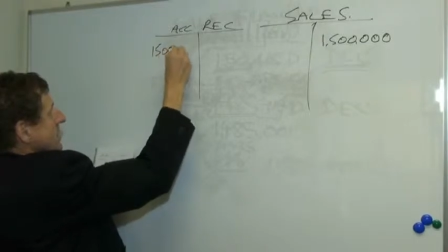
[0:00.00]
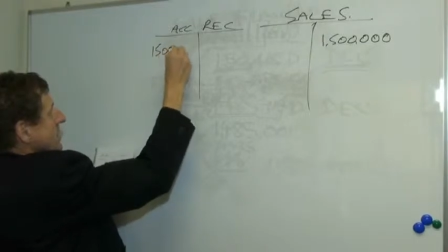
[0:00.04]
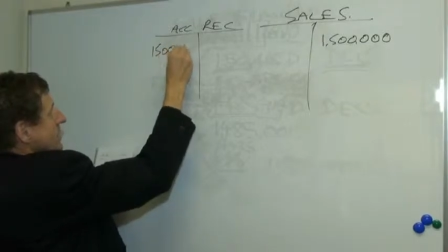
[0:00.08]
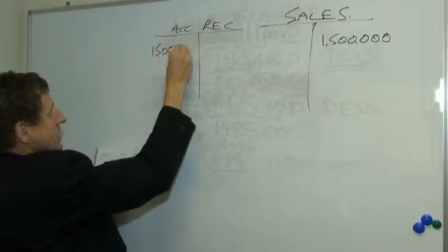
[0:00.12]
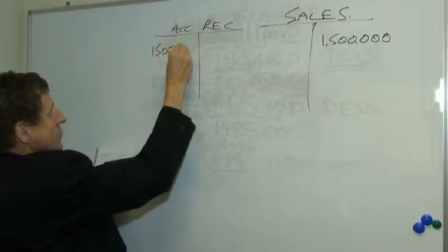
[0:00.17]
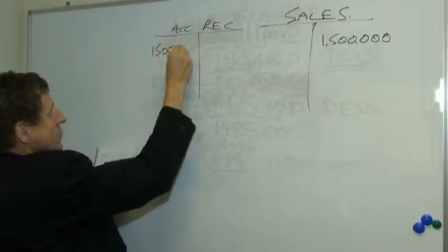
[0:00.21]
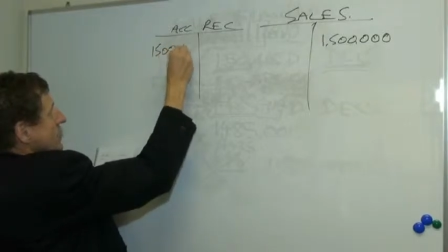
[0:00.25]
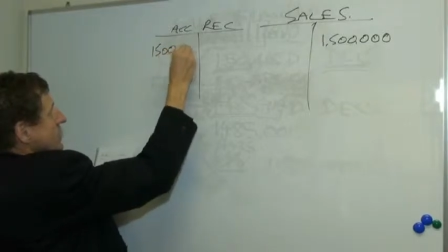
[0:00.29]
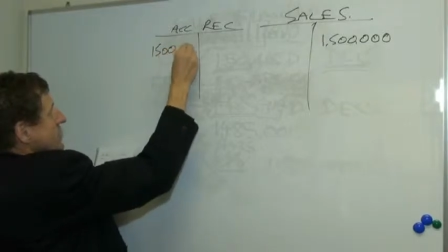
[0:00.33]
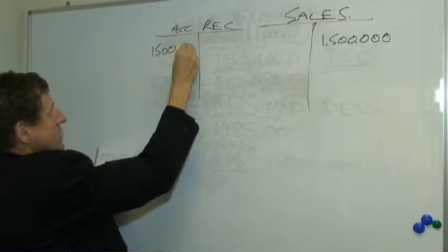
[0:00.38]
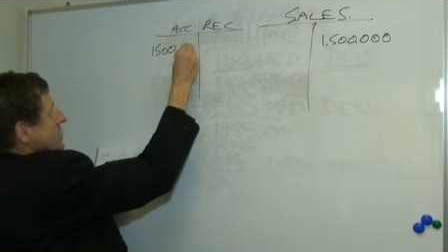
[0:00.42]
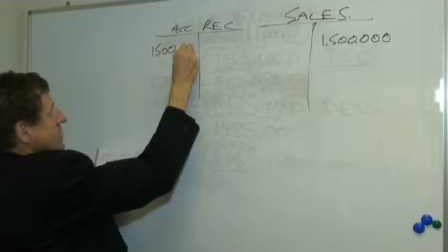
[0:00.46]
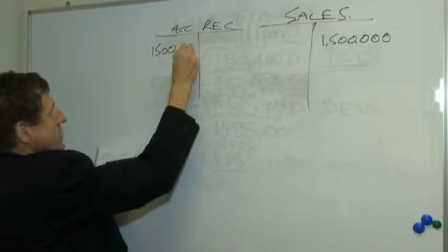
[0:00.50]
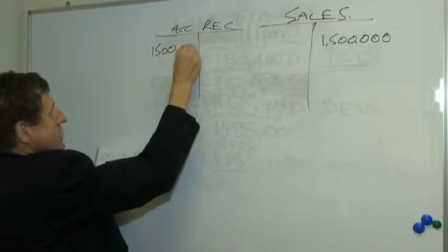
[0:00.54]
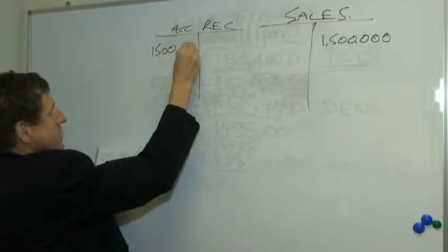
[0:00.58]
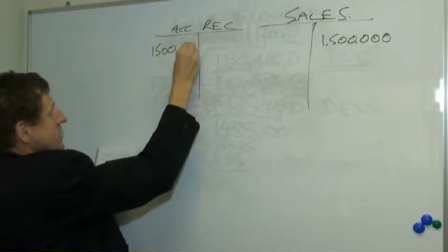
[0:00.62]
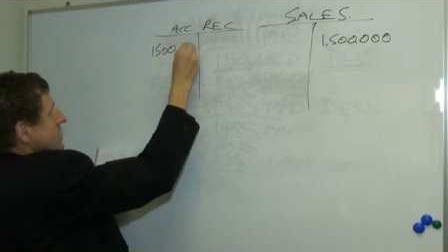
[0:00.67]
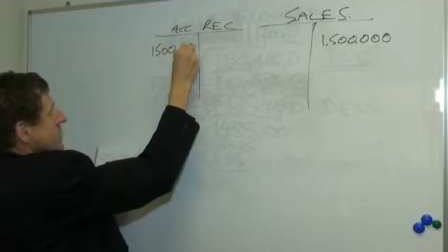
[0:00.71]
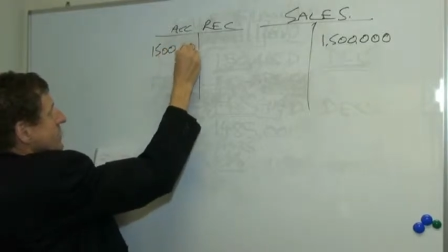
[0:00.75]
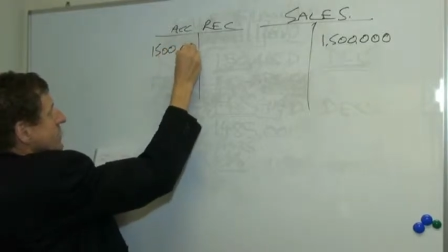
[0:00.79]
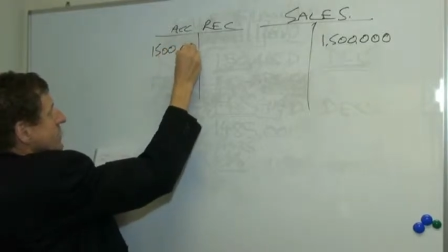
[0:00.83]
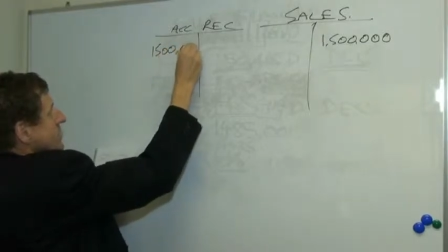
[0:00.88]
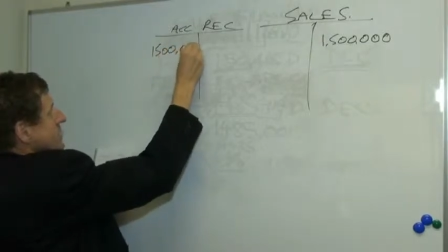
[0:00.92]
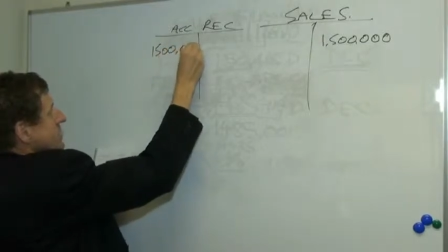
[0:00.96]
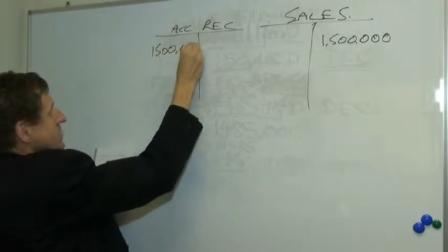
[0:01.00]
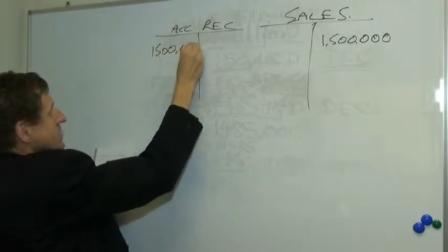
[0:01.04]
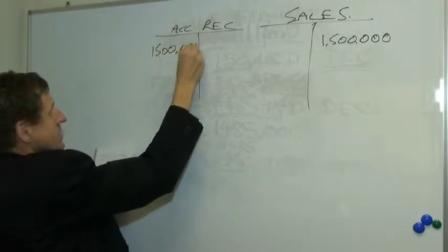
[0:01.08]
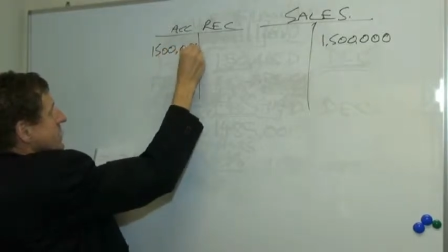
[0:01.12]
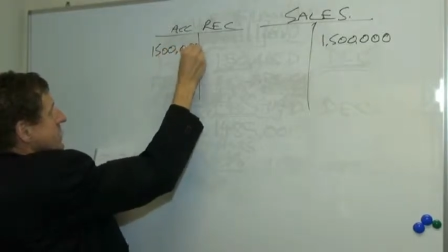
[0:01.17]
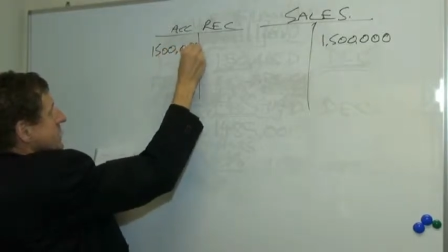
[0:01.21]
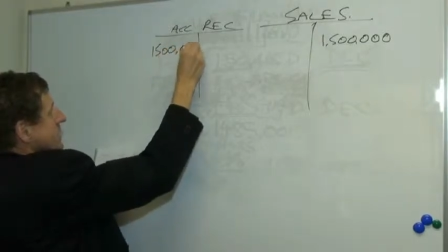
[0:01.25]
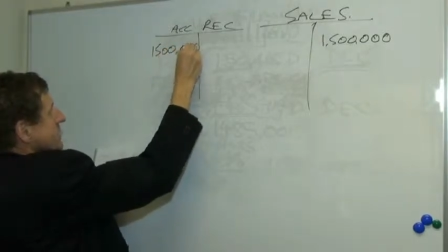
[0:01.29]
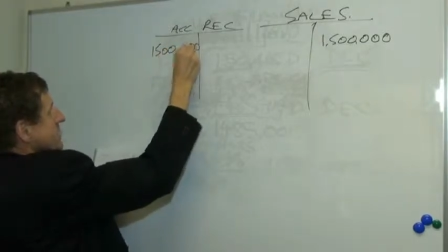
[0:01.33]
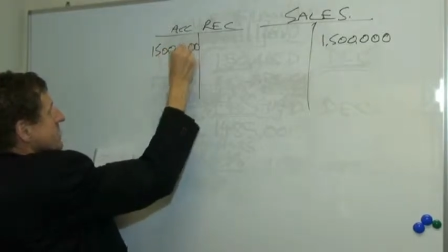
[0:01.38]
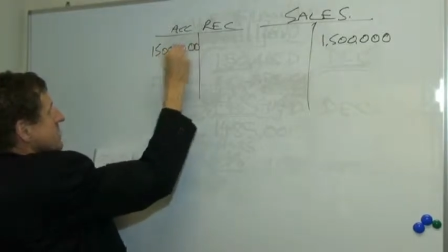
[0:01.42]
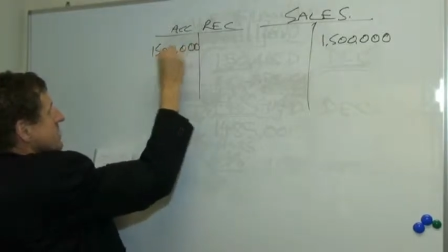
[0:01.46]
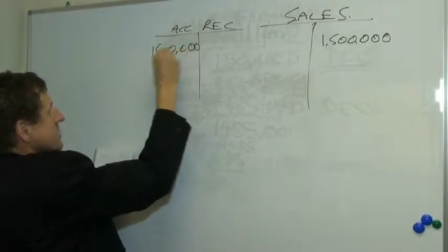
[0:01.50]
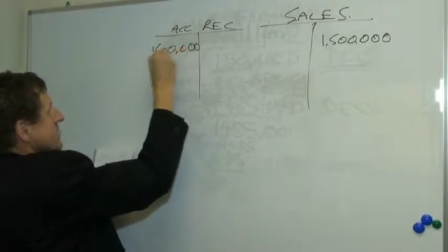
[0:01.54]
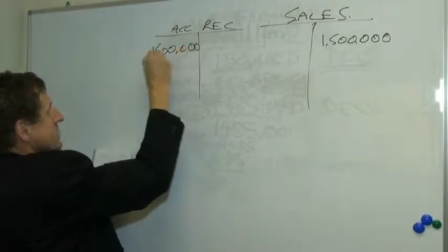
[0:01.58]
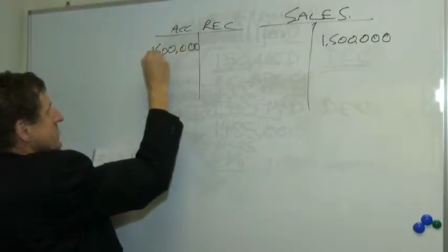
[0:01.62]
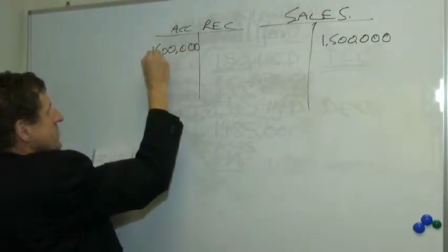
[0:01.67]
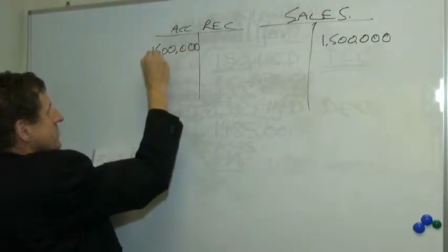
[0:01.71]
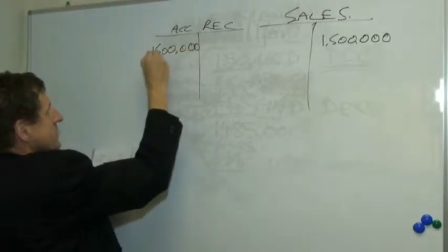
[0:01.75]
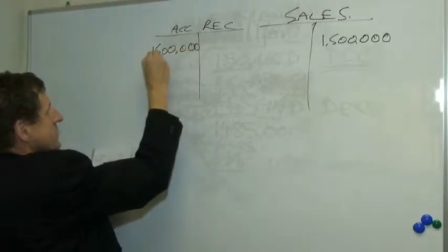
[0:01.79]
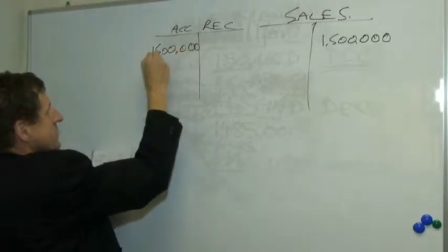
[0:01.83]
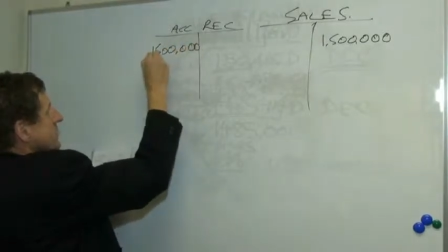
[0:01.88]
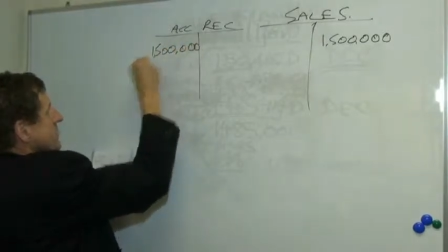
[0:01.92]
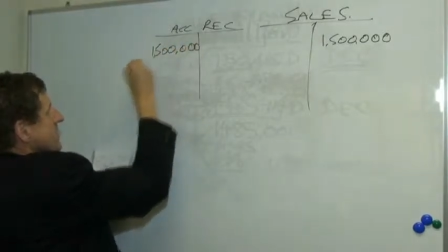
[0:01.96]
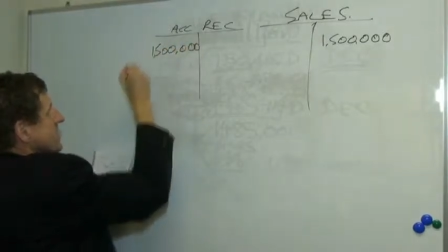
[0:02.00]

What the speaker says: In other words, you're going to receive this in 3